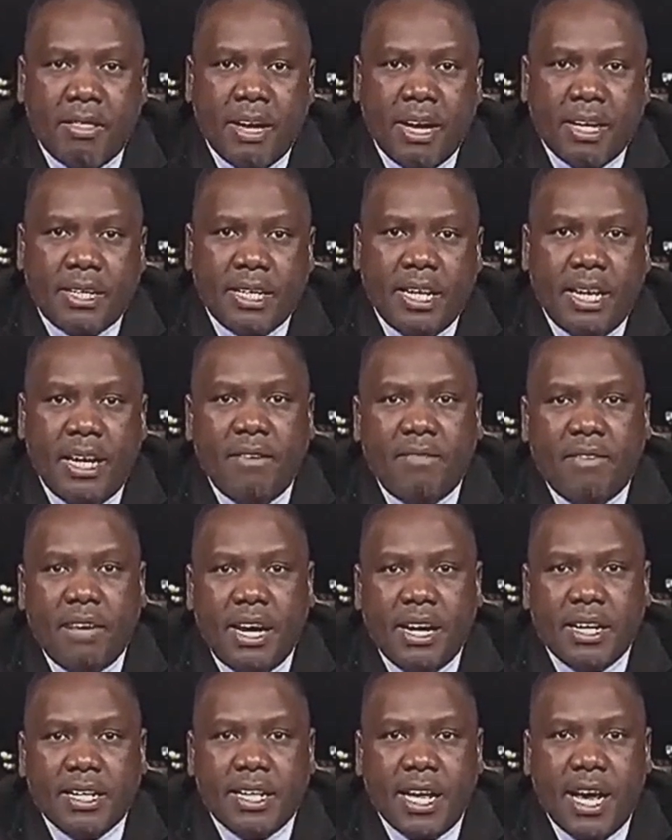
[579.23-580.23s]
that if
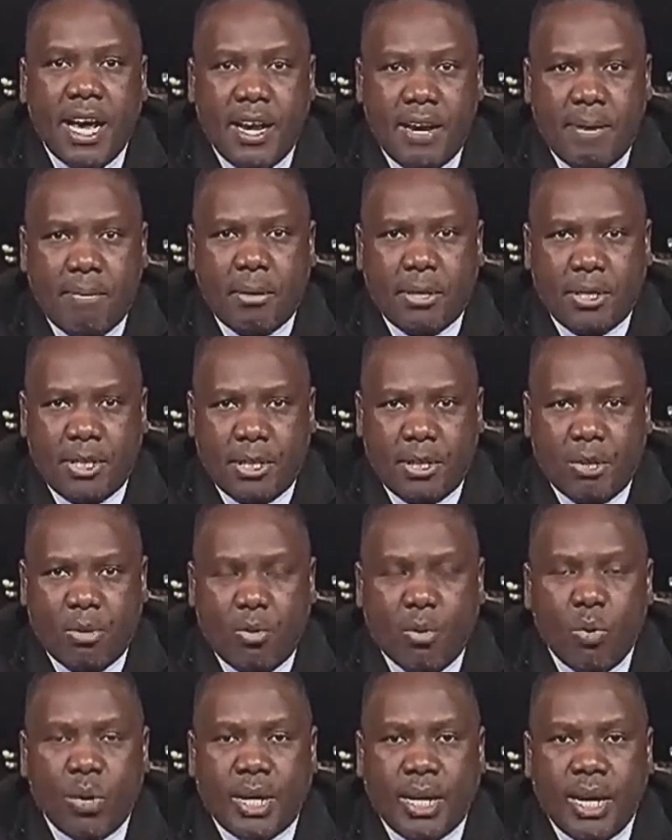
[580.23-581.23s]
there is anybody
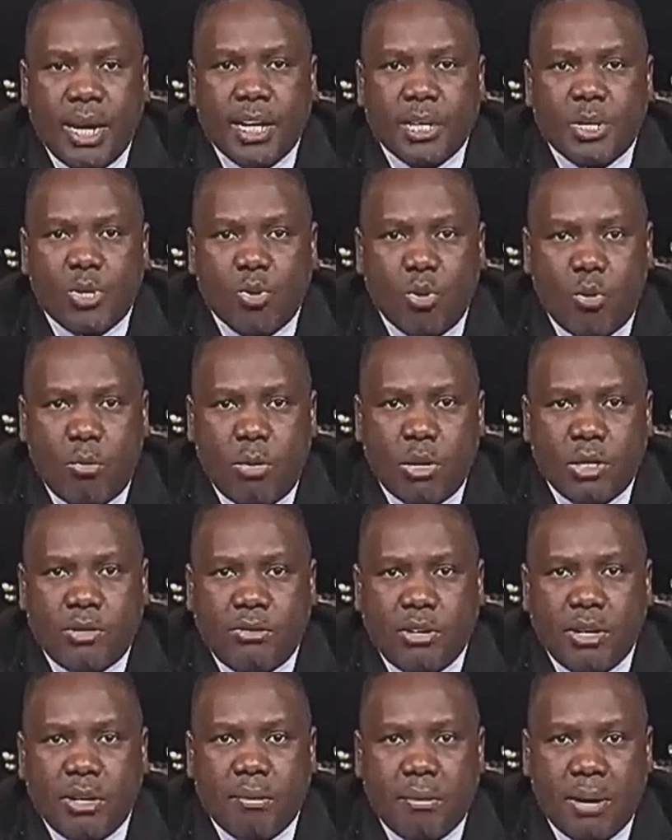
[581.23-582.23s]
who cares so much
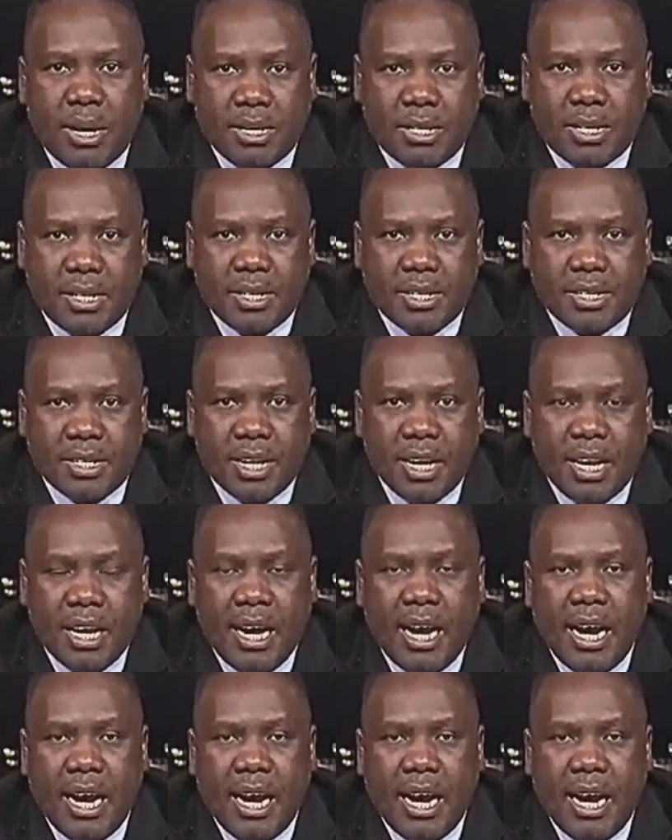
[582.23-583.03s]
for the masses,